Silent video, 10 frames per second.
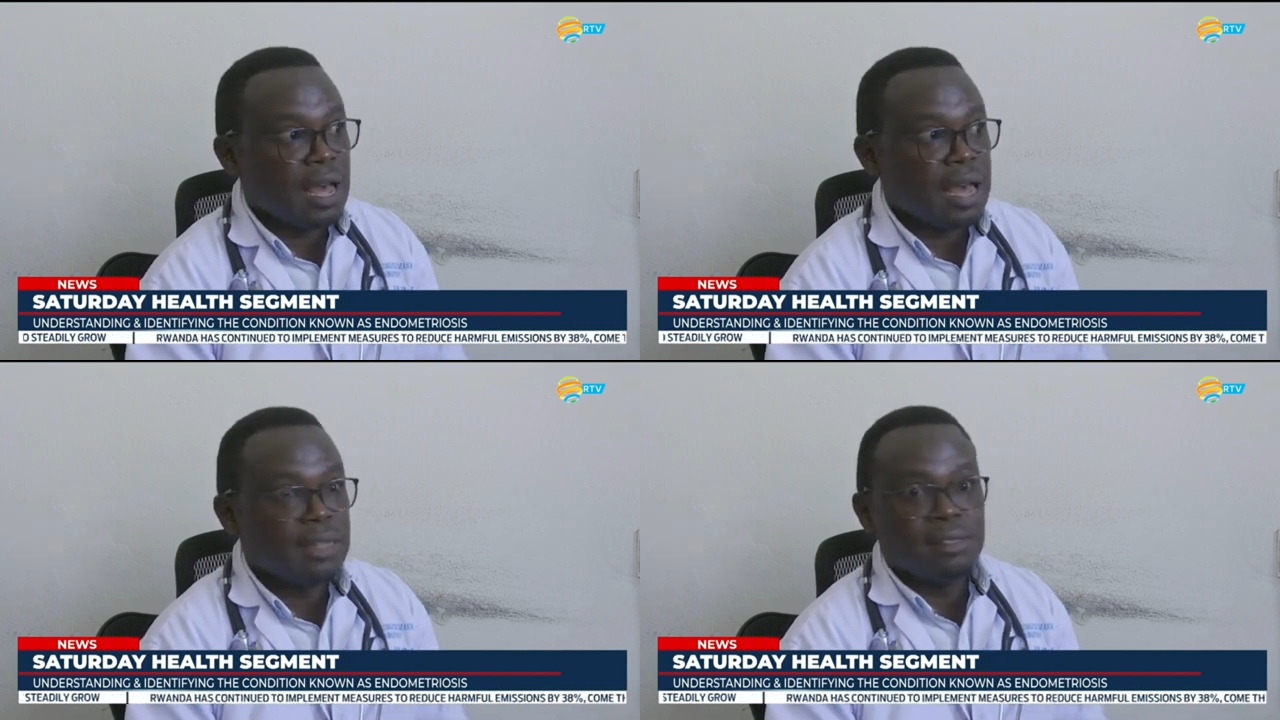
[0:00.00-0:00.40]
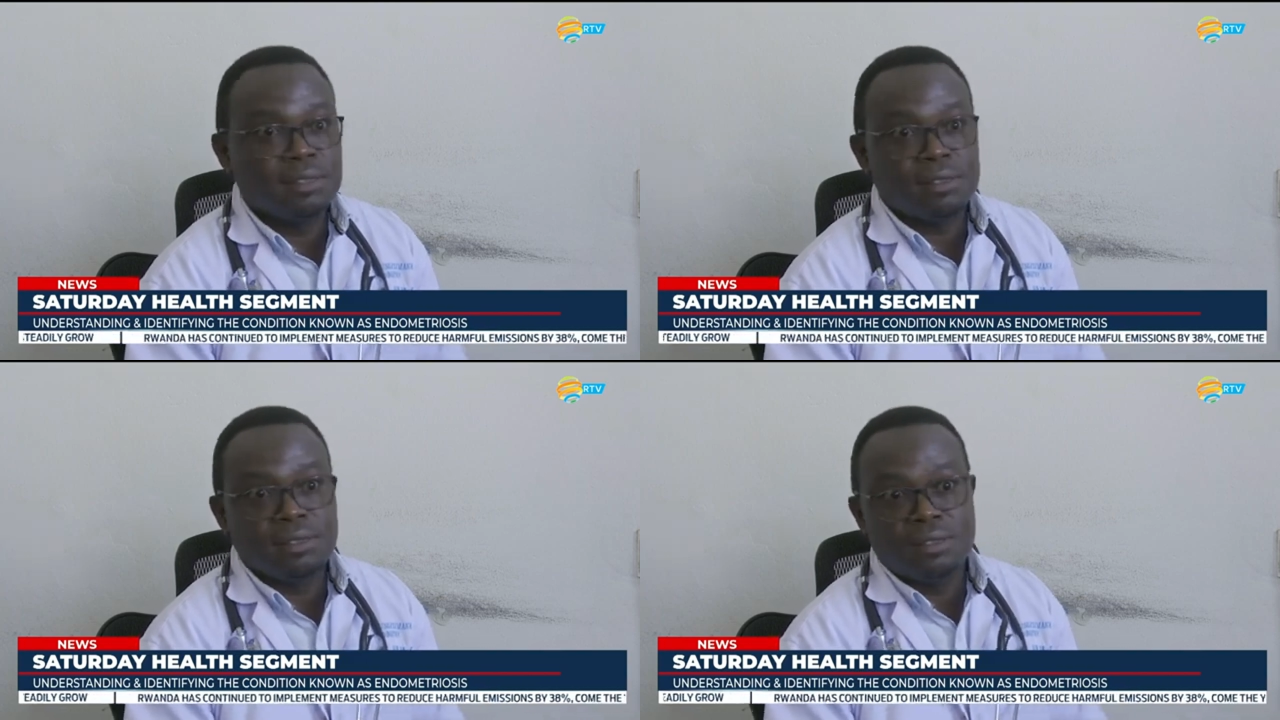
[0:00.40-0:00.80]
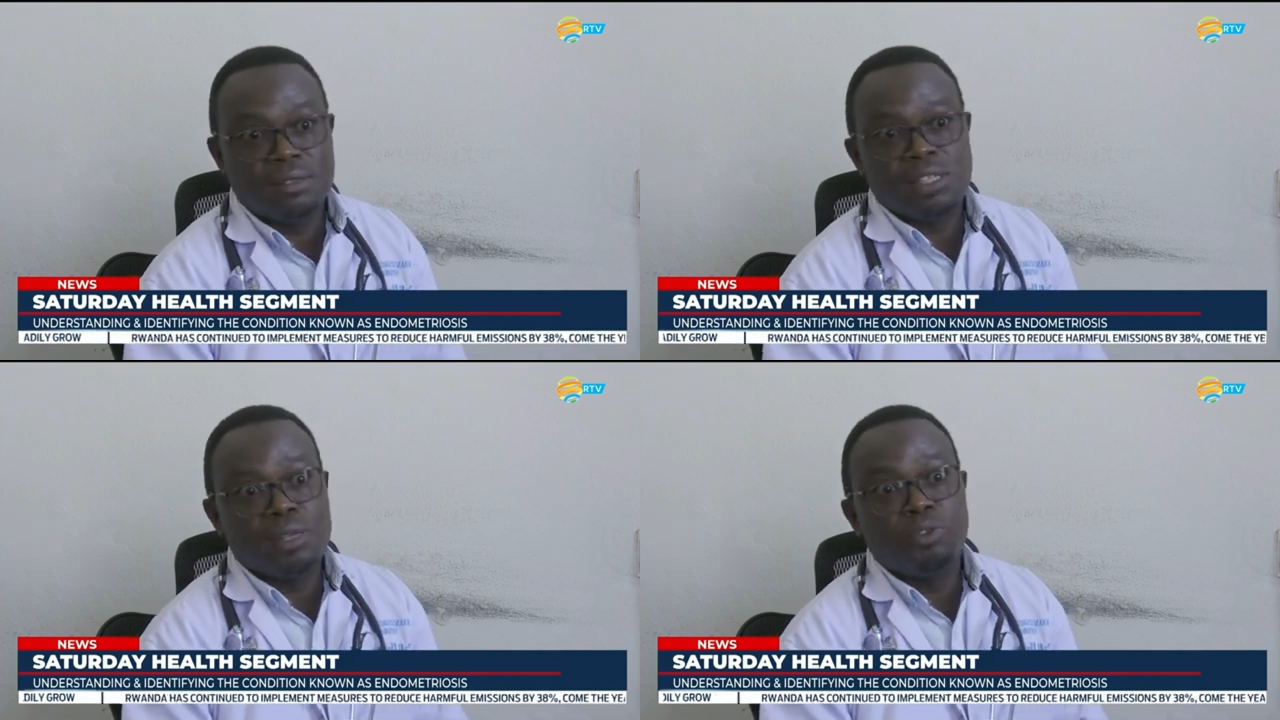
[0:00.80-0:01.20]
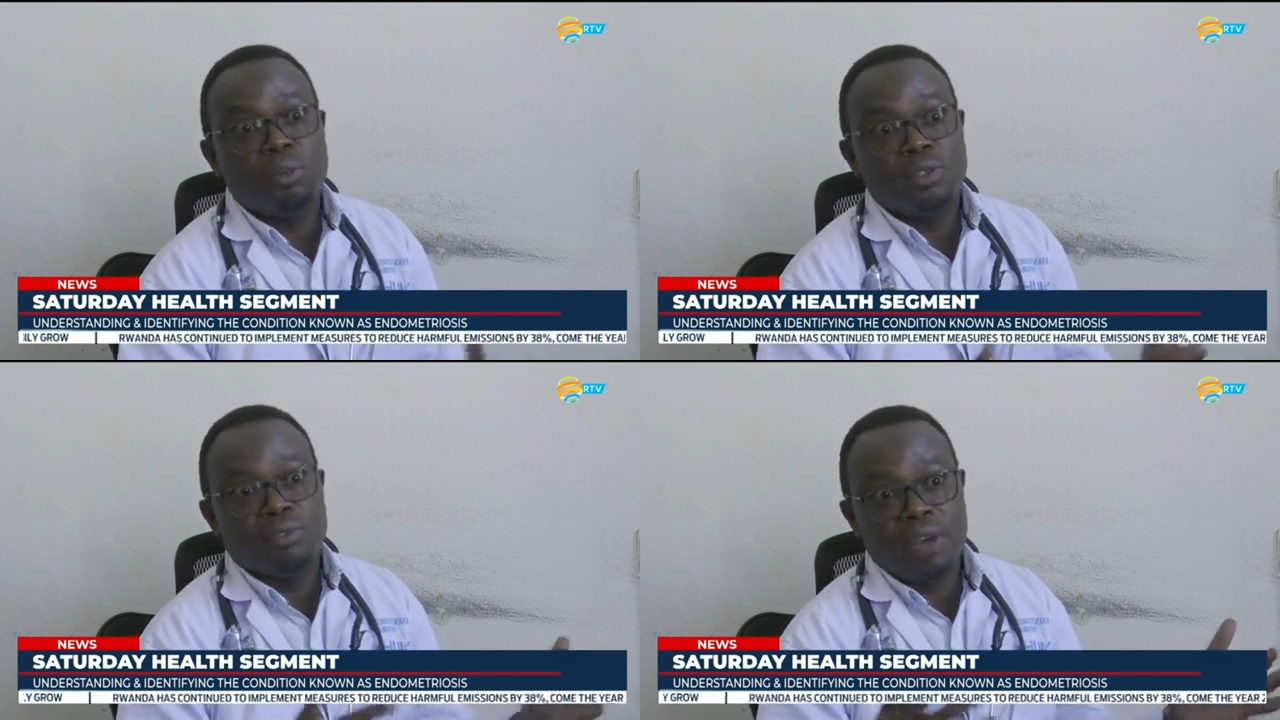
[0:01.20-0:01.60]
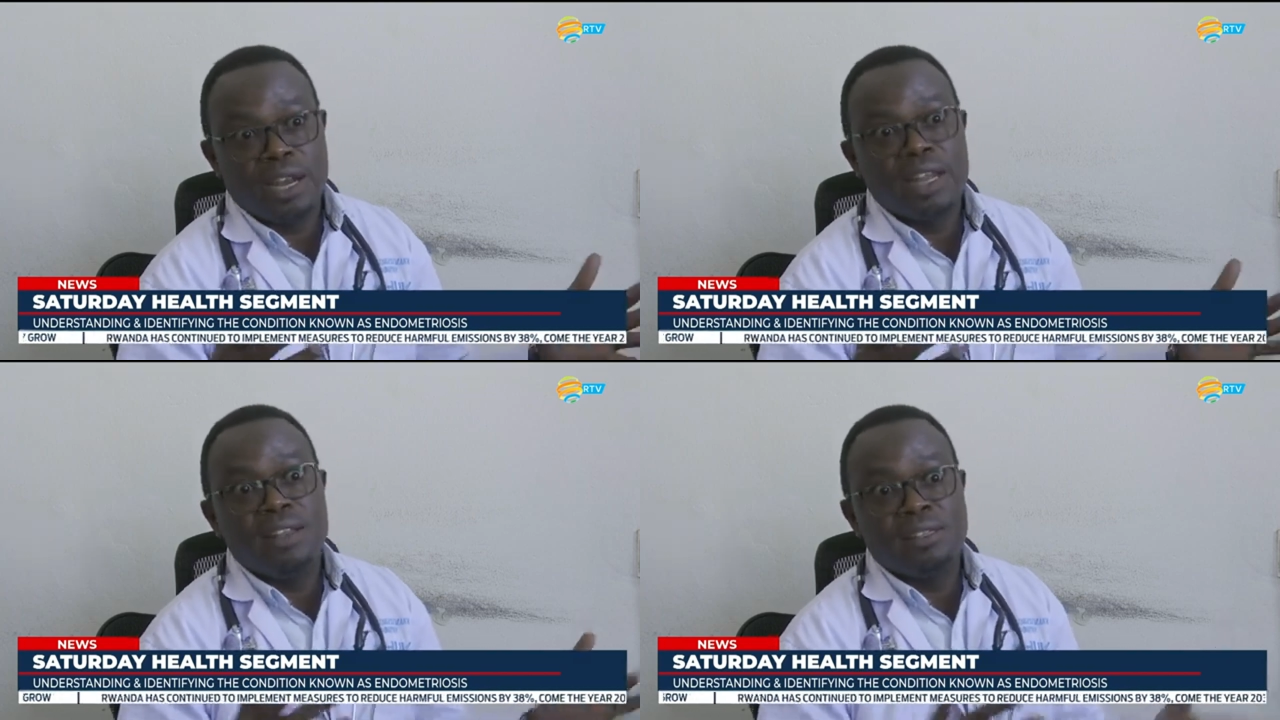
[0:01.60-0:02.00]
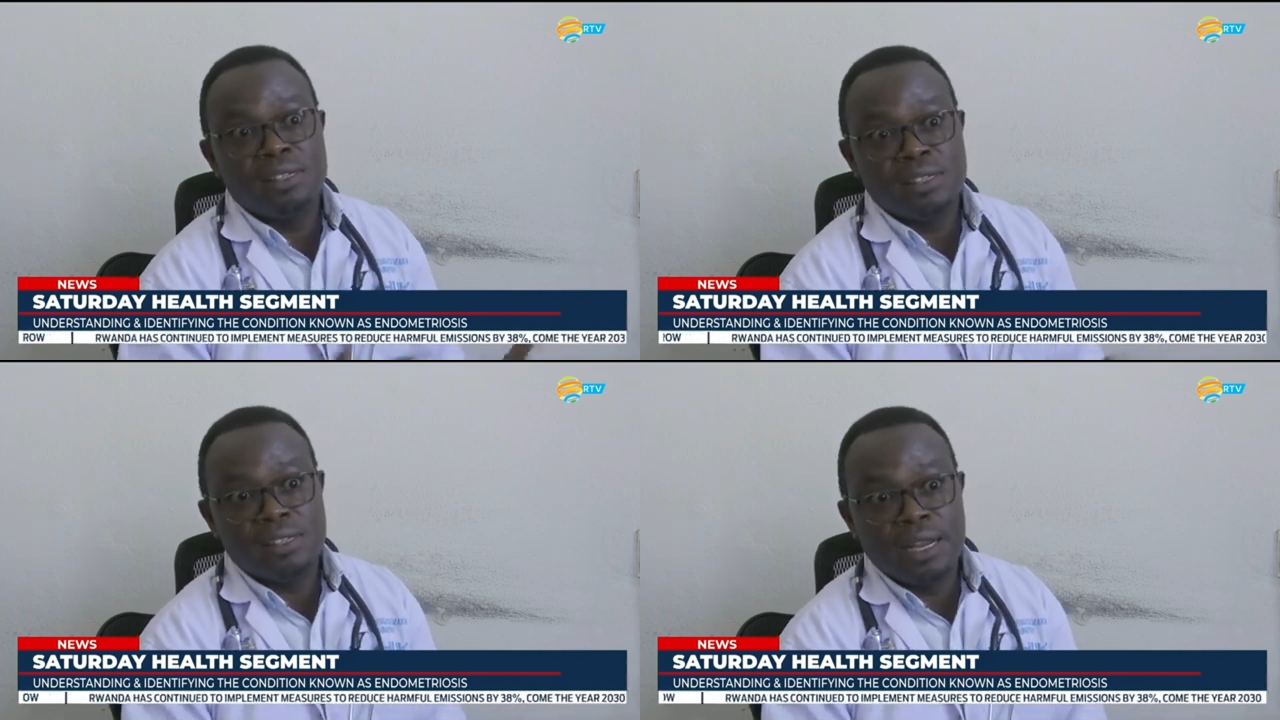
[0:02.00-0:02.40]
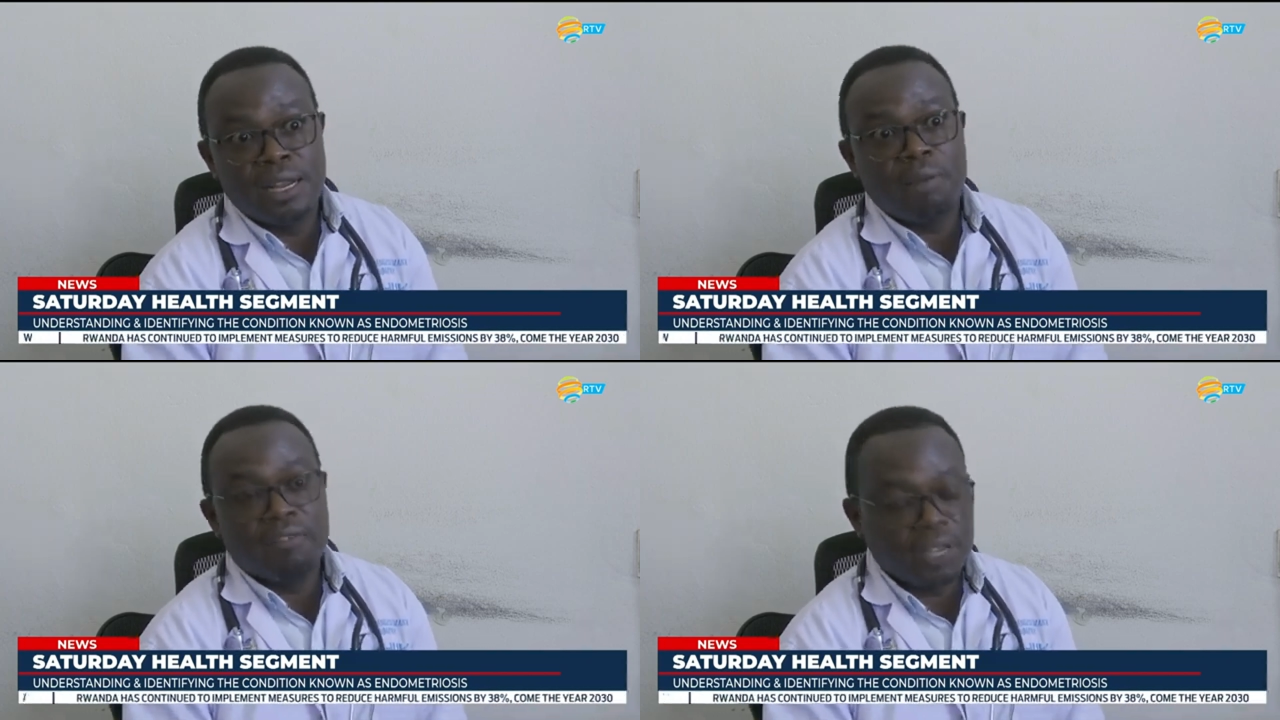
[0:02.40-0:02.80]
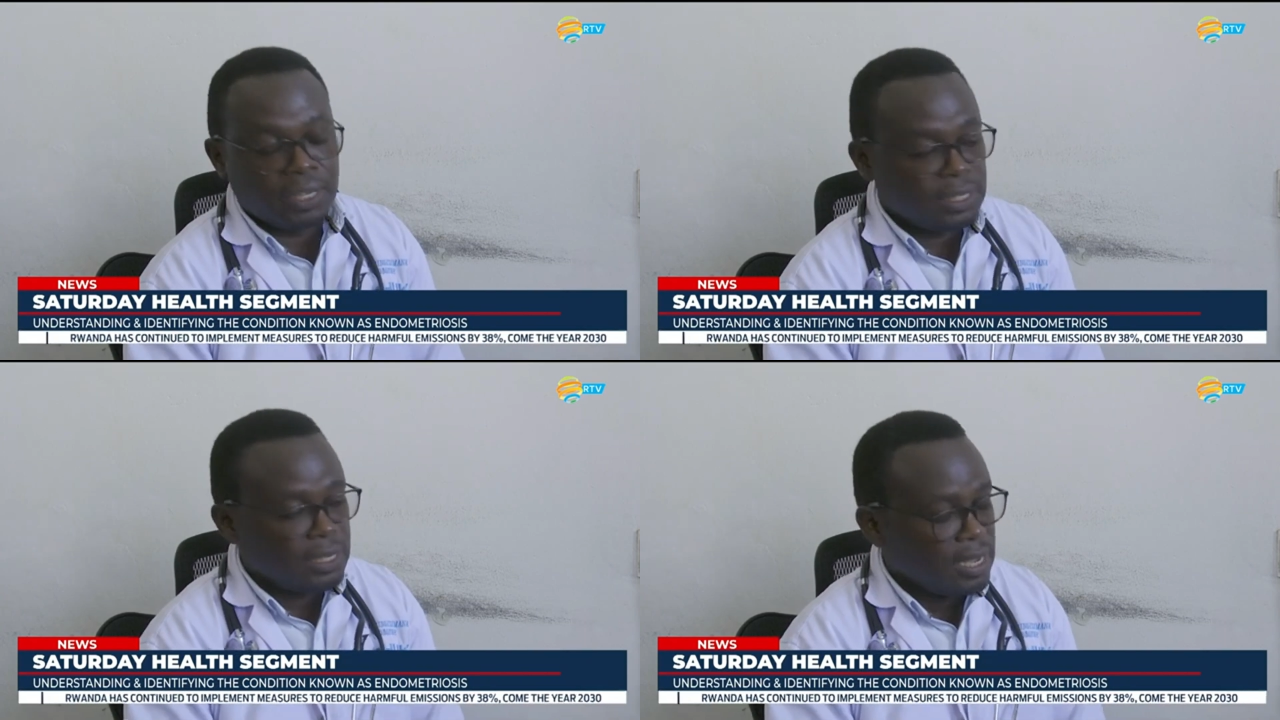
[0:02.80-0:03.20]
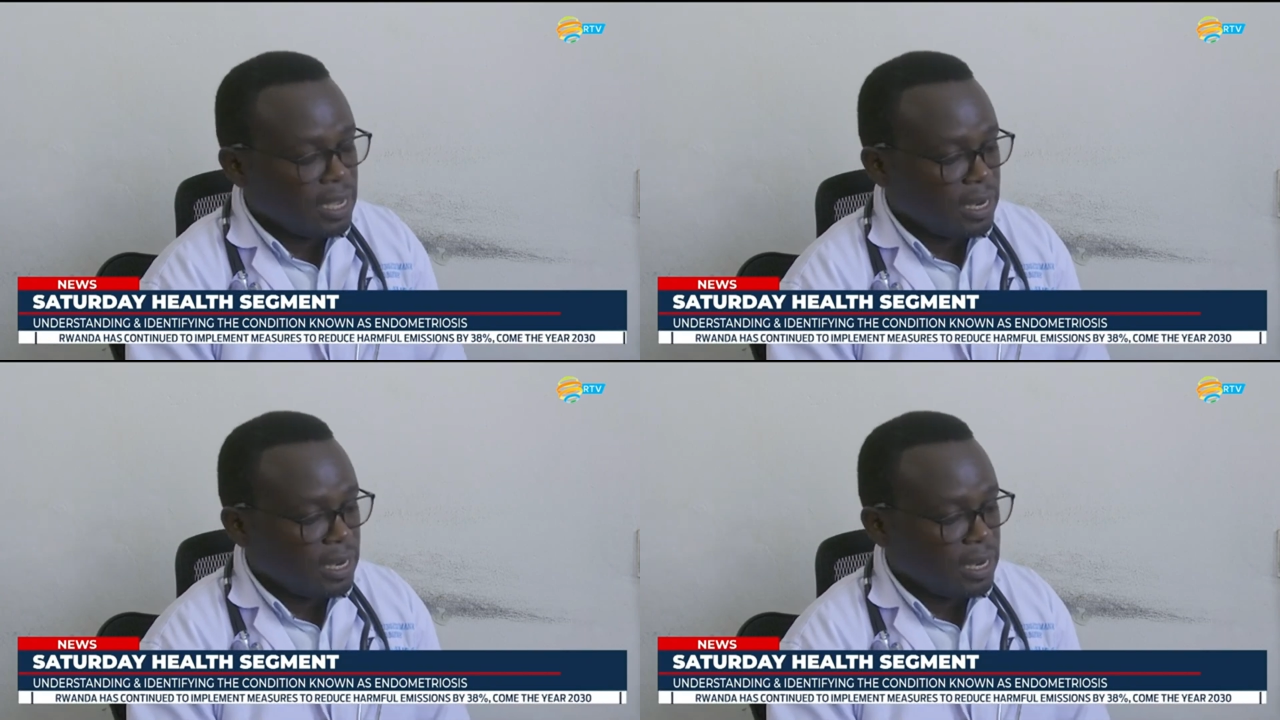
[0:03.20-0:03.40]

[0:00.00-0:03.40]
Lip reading: as the symptoms of other diseases that affect